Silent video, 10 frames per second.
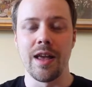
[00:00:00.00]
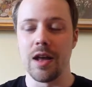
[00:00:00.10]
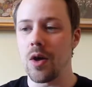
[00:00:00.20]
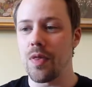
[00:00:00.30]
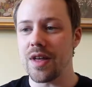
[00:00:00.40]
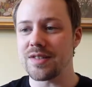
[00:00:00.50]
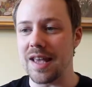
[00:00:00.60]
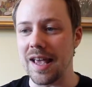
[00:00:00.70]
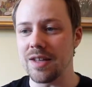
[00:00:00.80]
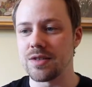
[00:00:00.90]
You know, this
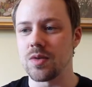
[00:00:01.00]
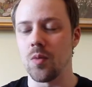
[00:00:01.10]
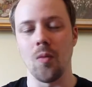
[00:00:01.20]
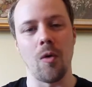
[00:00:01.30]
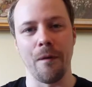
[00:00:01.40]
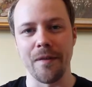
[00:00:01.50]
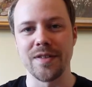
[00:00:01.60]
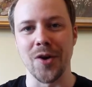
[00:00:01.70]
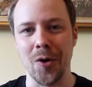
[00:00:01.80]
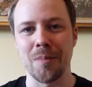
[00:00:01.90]
is on the
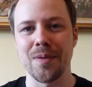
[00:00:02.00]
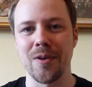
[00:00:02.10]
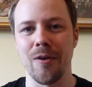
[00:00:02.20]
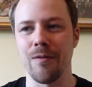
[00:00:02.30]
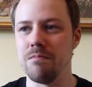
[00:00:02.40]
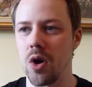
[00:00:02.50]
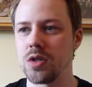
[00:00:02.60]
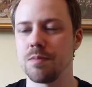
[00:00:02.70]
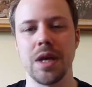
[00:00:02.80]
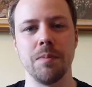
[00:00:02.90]
top of
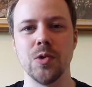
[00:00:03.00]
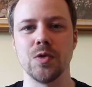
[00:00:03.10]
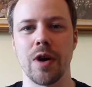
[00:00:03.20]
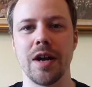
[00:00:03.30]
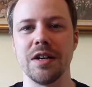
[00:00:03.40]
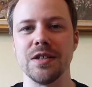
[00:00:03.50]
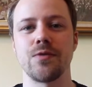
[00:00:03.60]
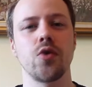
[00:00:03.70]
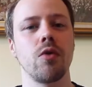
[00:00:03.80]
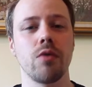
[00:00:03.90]
most people's radars
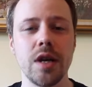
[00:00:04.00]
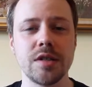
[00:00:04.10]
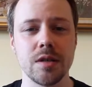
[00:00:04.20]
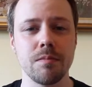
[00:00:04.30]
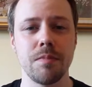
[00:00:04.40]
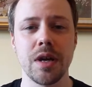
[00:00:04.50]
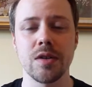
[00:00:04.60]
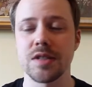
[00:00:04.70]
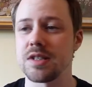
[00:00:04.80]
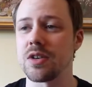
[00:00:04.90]
for a reason,
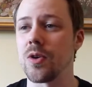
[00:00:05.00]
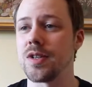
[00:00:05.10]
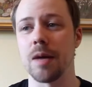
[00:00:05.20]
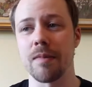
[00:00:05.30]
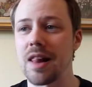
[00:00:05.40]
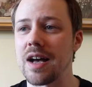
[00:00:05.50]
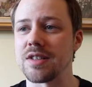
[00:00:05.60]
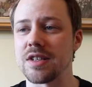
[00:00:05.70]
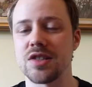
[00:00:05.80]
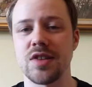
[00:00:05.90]
because it's a goddamn
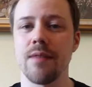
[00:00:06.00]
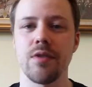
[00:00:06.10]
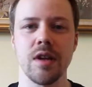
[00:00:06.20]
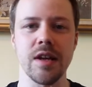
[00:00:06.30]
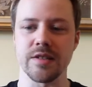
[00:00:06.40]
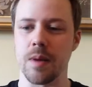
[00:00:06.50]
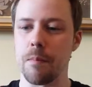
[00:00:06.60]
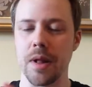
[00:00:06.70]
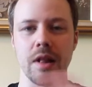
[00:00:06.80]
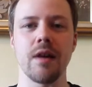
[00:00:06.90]
classic. 7 is a
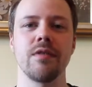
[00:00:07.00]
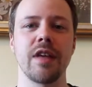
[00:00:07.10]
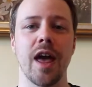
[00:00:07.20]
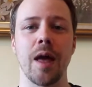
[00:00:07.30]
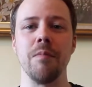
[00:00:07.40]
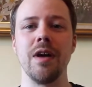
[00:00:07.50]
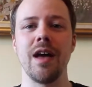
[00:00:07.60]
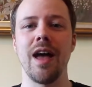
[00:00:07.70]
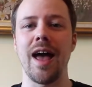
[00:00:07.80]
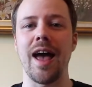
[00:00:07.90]
beloved game
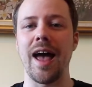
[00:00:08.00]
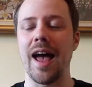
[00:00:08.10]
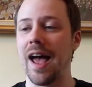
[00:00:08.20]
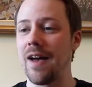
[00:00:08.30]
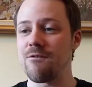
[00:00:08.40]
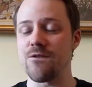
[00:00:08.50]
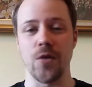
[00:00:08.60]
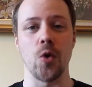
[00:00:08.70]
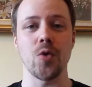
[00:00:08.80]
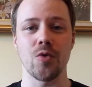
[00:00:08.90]

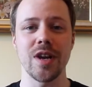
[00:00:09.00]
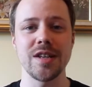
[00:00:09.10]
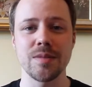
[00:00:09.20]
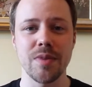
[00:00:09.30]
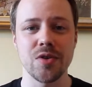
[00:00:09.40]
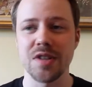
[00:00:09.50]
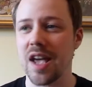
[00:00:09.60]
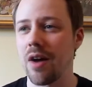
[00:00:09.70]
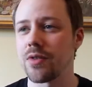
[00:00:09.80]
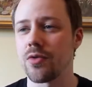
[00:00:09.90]
for a reason, because the
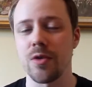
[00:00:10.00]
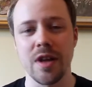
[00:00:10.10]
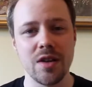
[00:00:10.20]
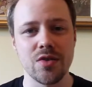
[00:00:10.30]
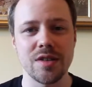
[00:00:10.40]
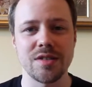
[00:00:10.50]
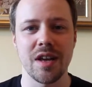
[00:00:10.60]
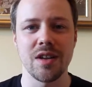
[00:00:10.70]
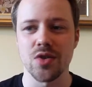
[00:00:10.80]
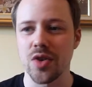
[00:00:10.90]
characters are all
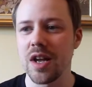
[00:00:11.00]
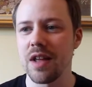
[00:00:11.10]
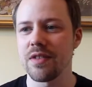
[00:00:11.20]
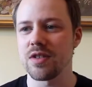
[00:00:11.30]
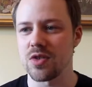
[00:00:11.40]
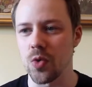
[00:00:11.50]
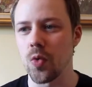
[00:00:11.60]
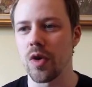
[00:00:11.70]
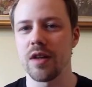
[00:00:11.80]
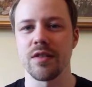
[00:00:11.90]
interesting, intriguing, the
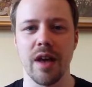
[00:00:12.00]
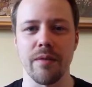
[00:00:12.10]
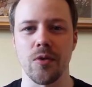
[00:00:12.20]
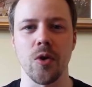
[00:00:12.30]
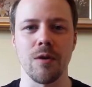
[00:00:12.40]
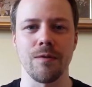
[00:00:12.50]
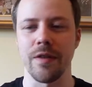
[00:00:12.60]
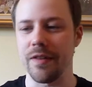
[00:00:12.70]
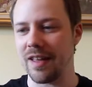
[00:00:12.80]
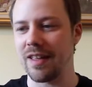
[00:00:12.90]
story and Sephiroth
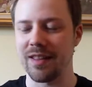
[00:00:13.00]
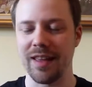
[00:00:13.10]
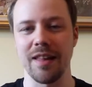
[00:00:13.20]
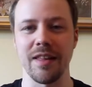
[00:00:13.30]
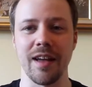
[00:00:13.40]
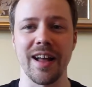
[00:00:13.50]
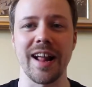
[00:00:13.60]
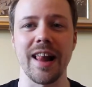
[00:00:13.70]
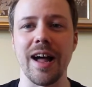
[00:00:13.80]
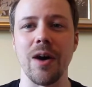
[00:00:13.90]
and the killing
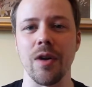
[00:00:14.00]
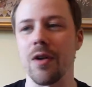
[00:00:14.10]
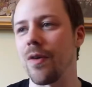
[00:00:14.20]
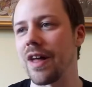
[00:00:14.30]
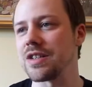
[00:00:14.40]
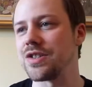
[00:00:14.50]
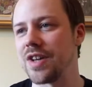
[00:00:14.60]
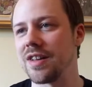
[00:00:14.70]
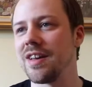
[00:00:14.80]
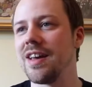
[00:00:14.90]
and Cloud and all that
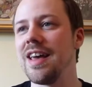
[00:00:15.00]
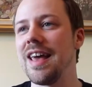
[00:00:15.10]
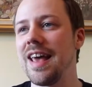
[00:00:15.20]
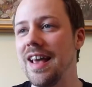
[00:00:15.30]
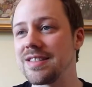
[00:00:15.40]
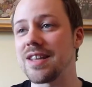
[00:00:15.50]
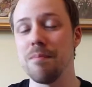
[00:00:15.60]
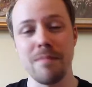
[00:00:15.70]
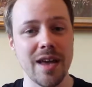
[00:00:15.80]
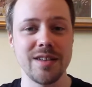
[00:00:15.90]
shit. It's
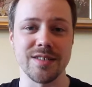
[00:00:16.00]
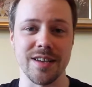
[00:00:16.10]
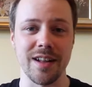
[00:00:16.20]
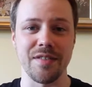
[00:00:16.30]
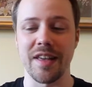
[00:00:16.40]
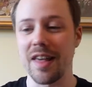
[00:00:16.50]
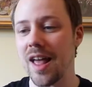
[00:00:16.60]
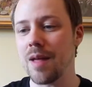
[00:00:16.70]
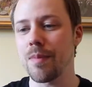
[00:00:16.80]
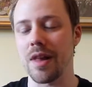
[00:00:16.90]
amazing. The
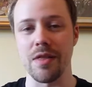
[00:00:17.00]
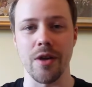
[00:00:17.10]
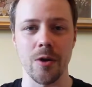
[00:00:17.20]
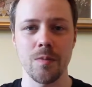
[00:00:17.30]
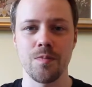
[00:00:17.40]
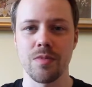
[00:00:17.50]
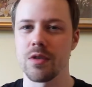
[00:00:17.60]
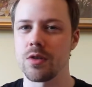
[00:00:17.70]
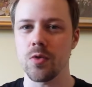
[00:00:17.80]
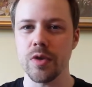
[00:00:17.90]
gameplay though,
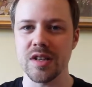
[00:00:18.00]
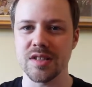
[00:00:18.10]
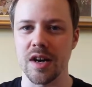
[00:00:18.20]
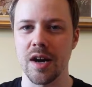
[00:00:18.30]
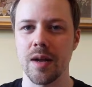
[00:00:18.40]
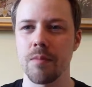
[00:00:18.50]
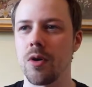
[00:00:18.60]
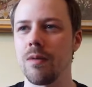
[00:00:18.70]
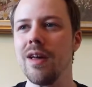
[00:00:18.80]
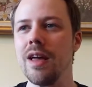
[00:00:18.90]
story aside, I'm
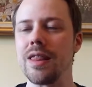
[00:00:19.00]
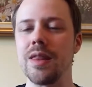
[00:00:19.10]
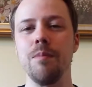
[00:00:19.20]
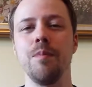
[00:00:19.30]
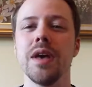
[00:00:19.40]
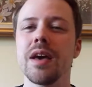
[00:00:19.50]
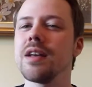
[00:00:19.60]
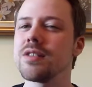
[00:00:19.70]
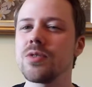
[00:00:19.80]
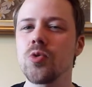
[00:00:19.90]
not the
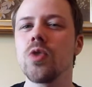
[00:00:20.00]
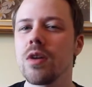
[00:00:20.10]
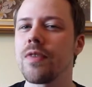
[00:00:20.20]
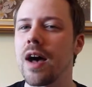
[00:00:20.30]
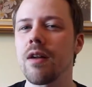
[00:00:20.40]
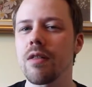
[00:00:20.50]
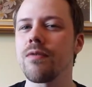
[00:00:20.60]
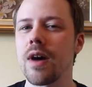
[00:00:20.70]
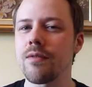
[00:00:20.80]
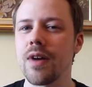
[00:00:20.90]
biggest story fan of the
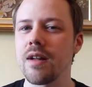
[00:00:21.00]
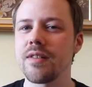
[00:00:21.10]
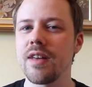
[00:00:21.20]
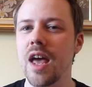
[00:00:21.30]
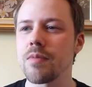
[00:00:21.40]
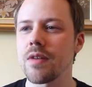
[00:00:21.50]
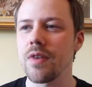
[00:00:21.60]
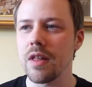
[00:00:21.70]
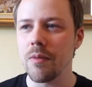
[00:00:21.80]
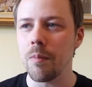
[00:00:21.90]
Final Fantasy games. I
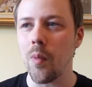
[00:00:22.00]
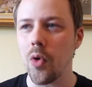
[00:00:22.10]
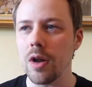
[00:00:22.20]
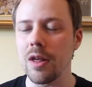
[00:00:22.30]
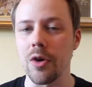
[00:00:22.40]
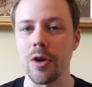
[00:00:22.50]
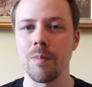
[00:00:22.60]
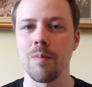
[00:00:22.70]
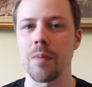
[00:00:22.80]
think they're pretty good.